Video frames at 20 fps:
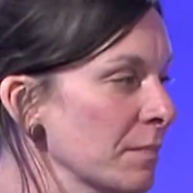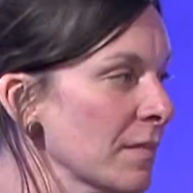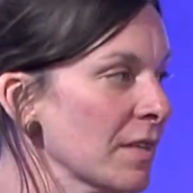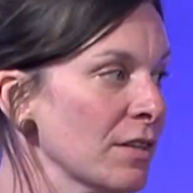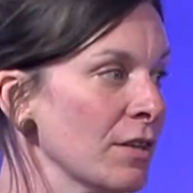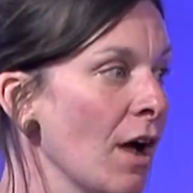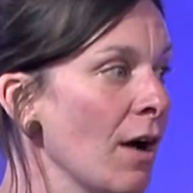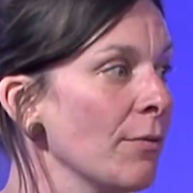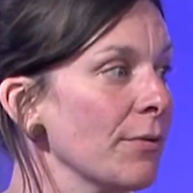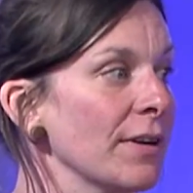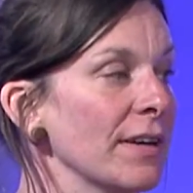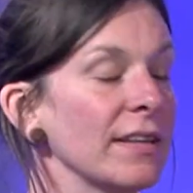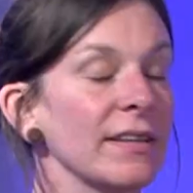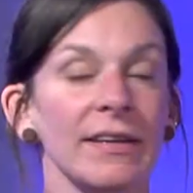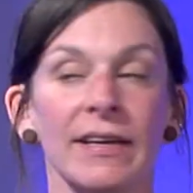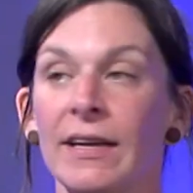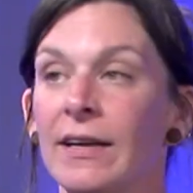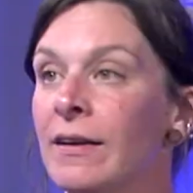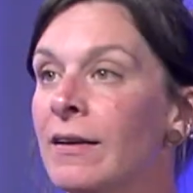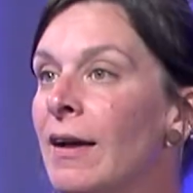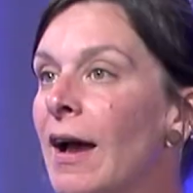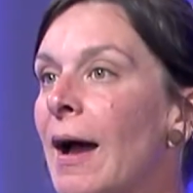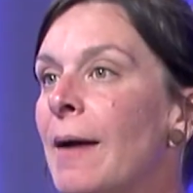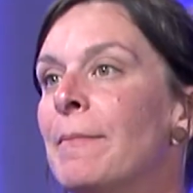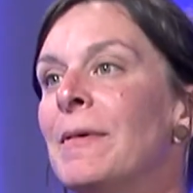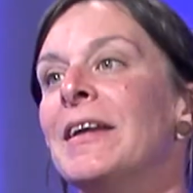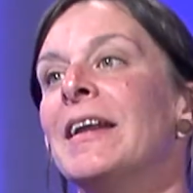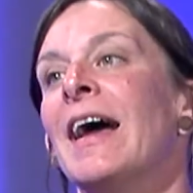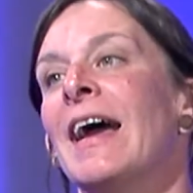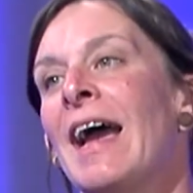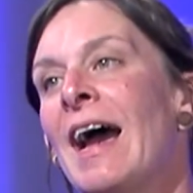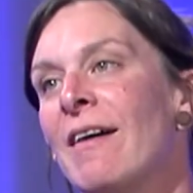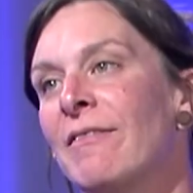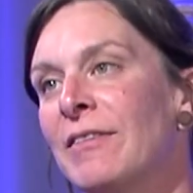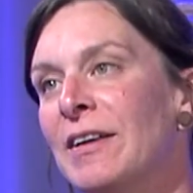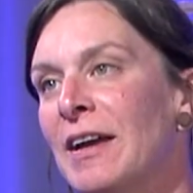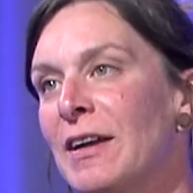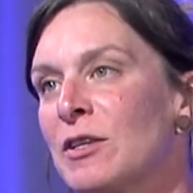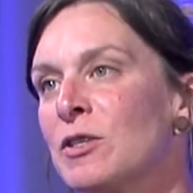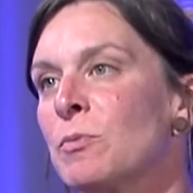Not really. I mean, I have
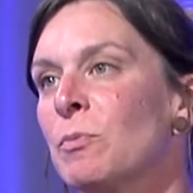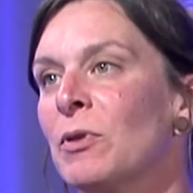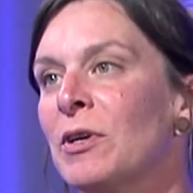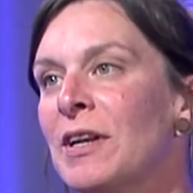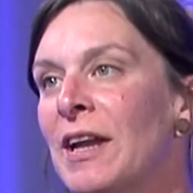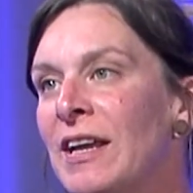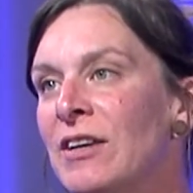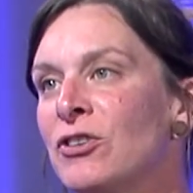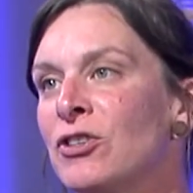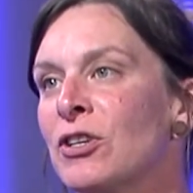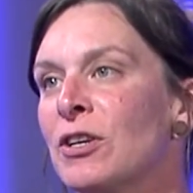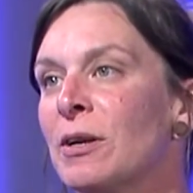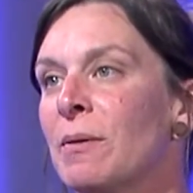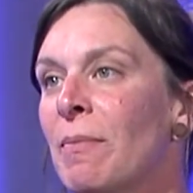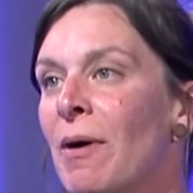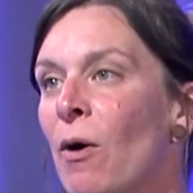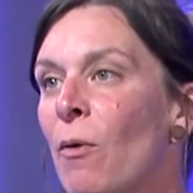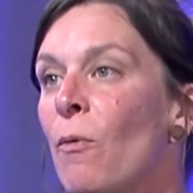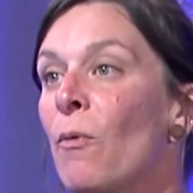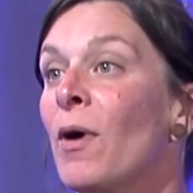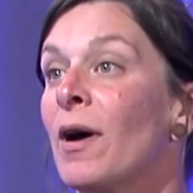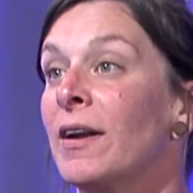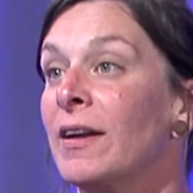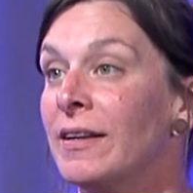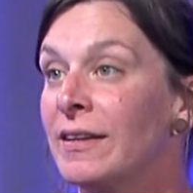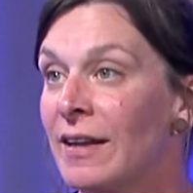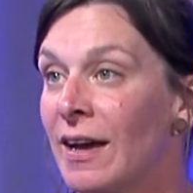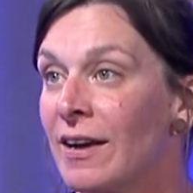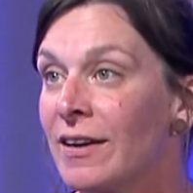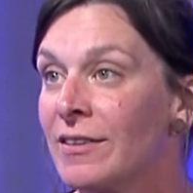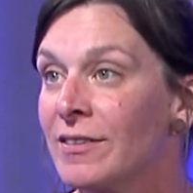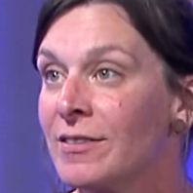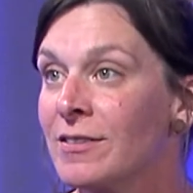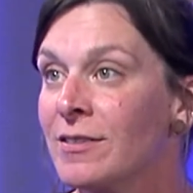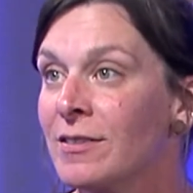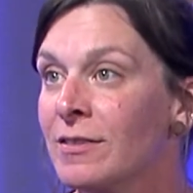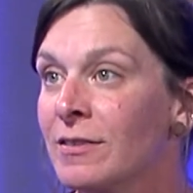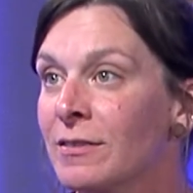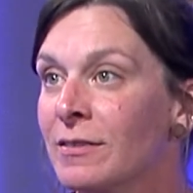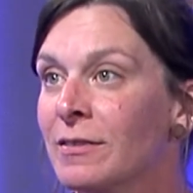an explanation about what it does,